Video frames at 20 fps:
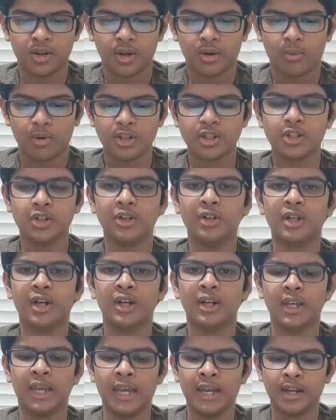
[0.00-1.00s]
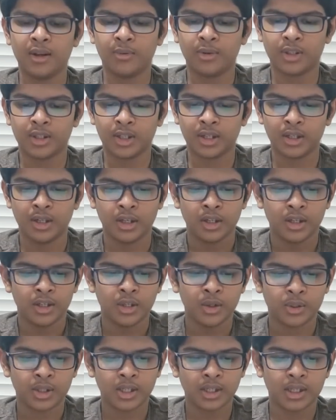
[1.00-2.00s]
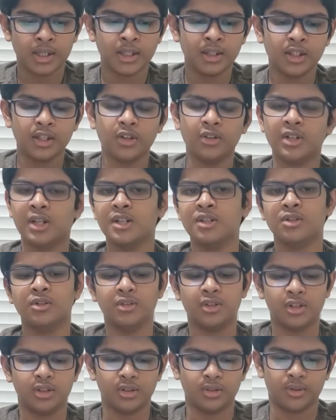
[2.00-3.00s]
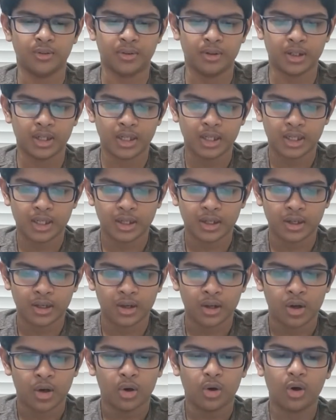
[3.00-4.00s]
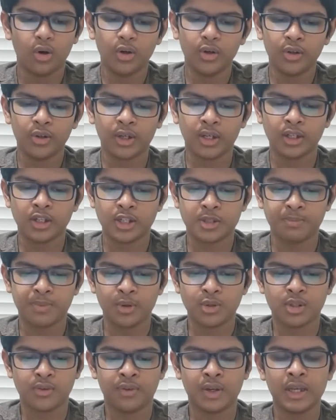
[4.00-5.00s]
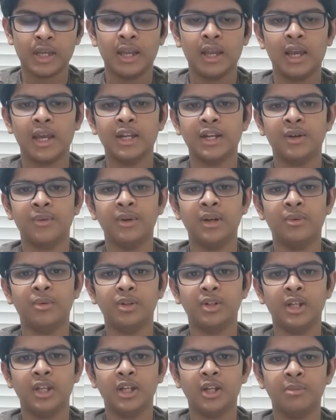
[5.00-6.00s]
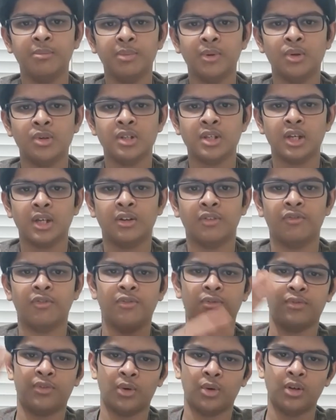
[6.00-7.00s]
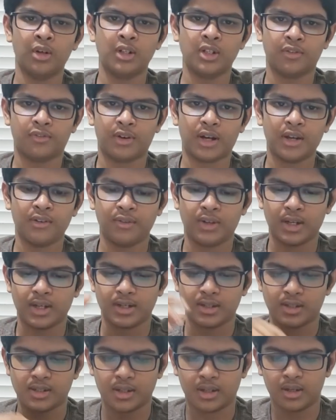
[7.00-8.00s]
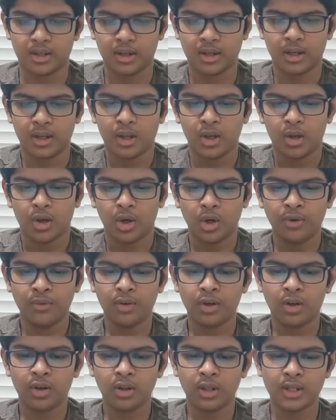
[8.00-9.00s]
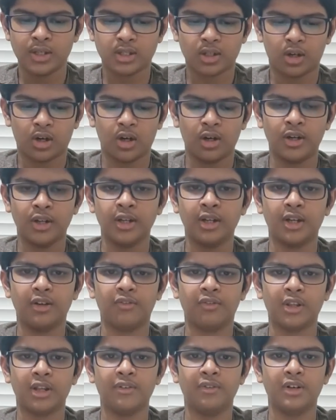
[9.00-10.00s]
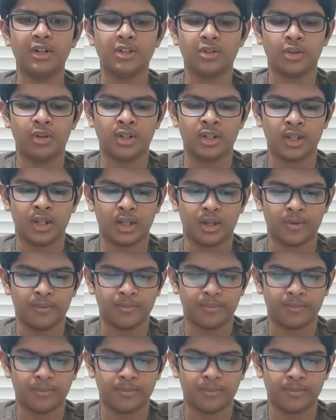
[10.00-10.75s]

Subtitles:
Once you're done eating with it, you can eat the utensil too. Or you can dispose of it, and it will decompose in 4 to 5 days. Overall, it's a hardened and flavored tortilla.